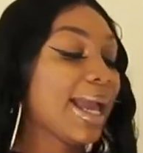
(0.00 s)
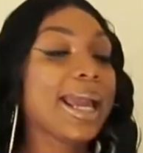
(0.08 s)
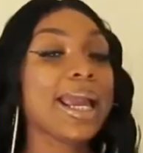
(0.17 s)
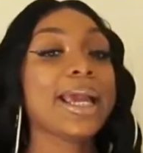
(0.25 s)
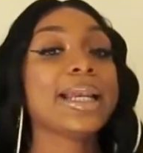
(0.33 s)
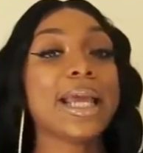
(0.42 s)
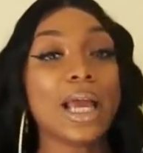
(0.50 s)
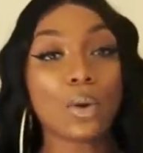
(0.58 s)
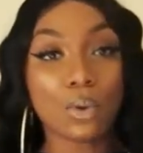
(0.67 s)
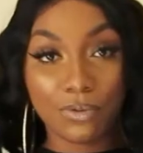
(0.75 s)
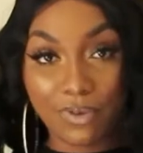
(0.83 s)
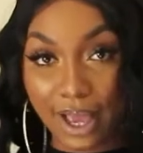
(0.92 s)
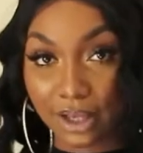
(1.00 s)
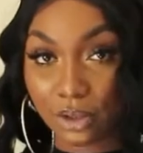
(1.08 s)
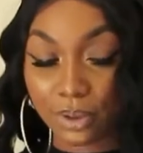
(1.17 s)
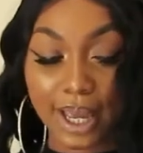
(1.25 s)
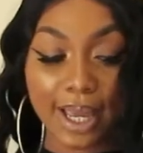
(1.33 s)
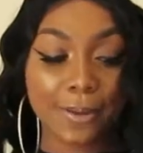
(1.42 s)
and Equifax,
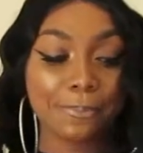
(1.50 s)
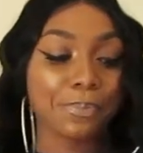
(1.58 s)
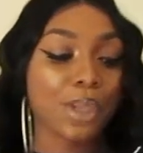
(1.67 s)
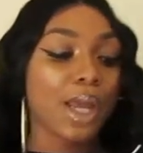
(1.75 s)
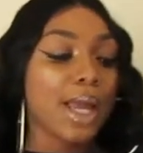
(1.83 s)
okay?